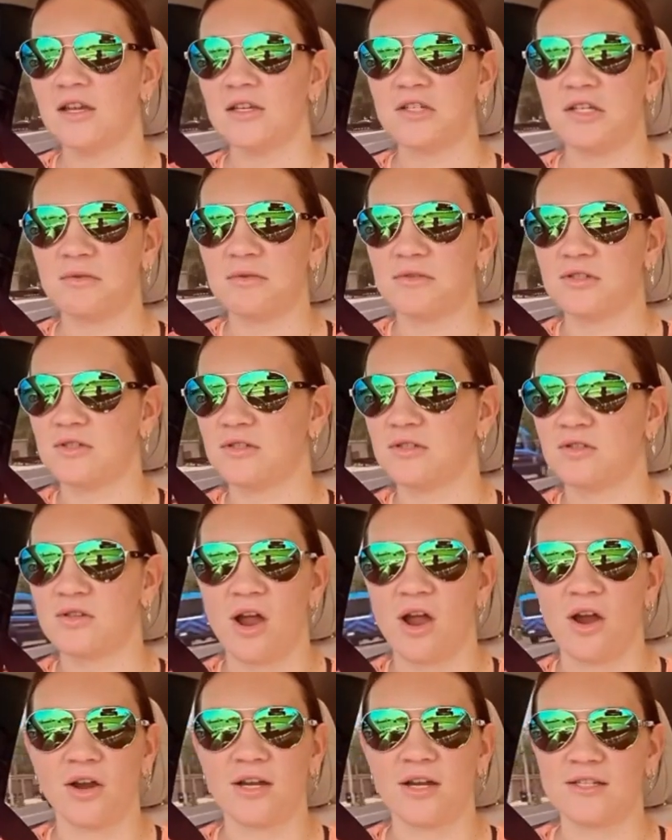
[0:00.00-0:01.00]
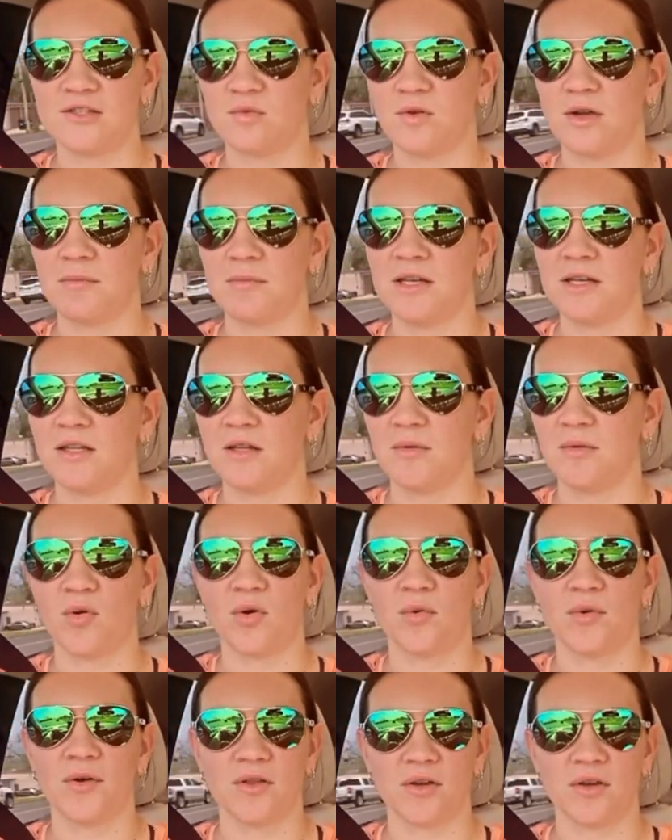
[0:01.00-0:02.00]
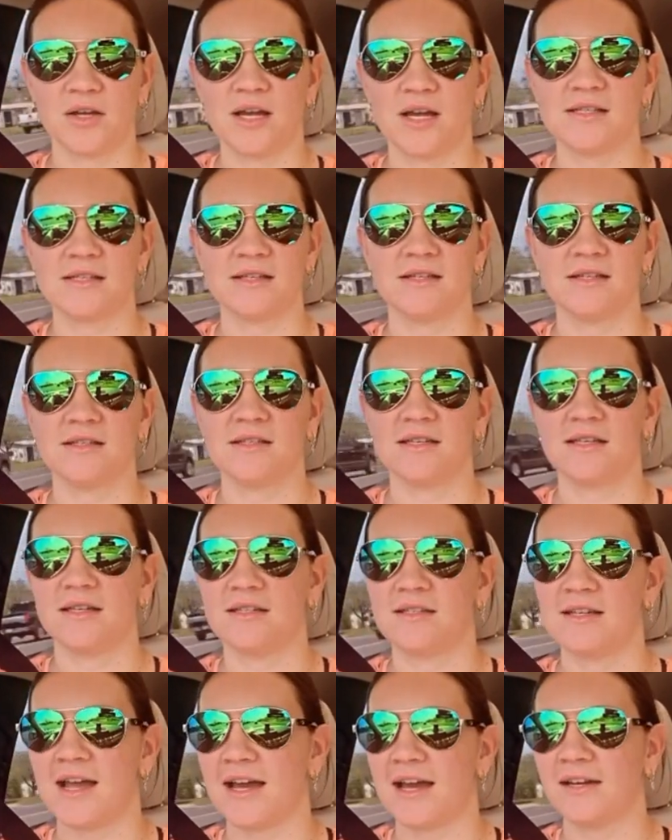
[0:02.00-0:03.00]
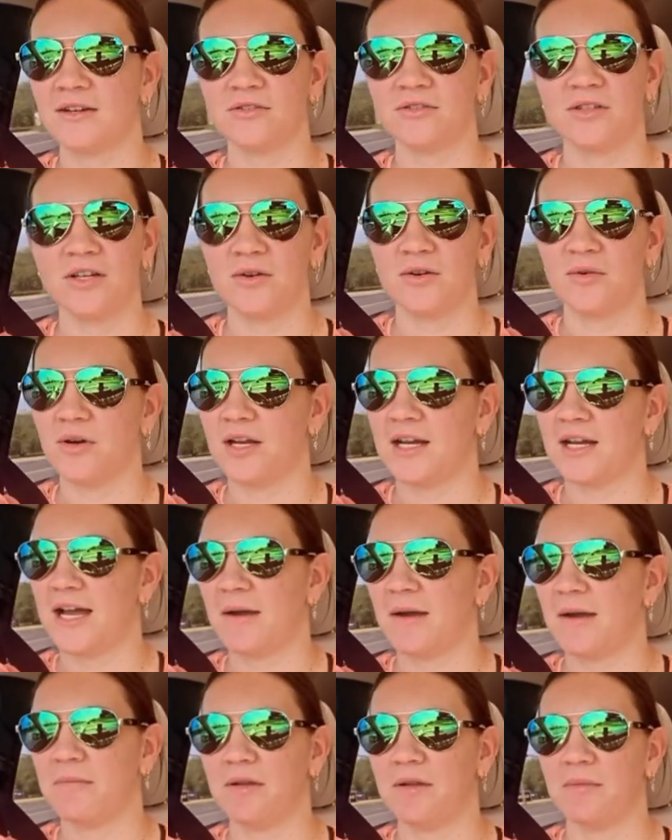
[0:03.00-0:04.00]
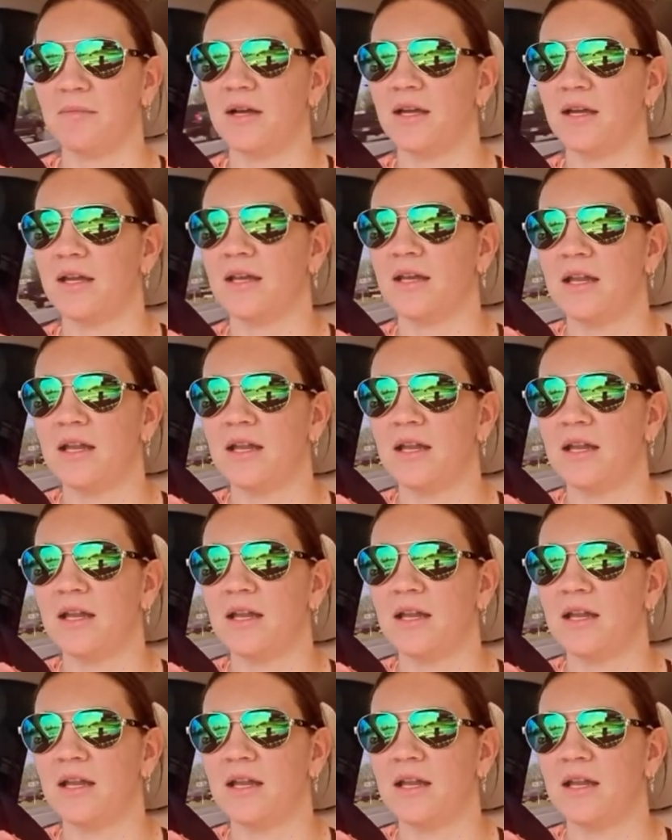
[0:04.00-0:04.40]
She was already swimming in the pool with her cousins, and I don't know what happened, but